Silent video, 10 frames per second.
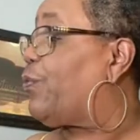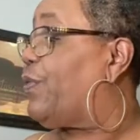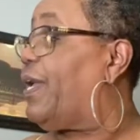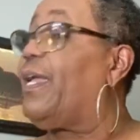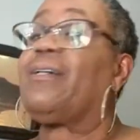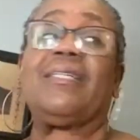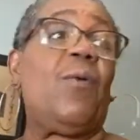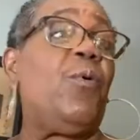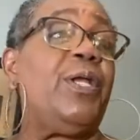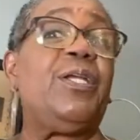thing because I
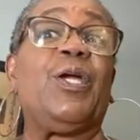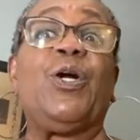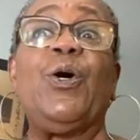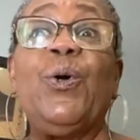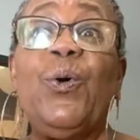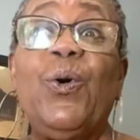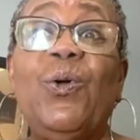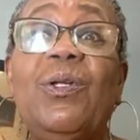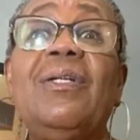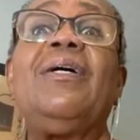want it to
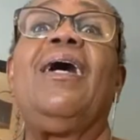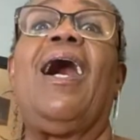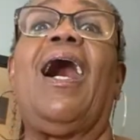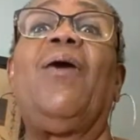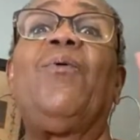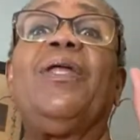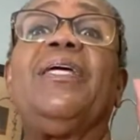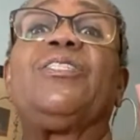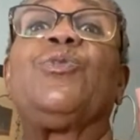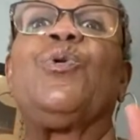cool. I want
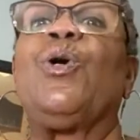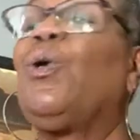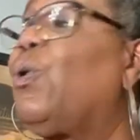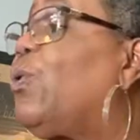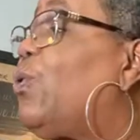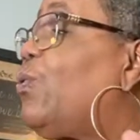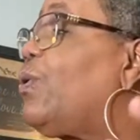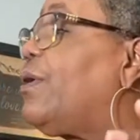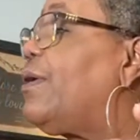it to cool.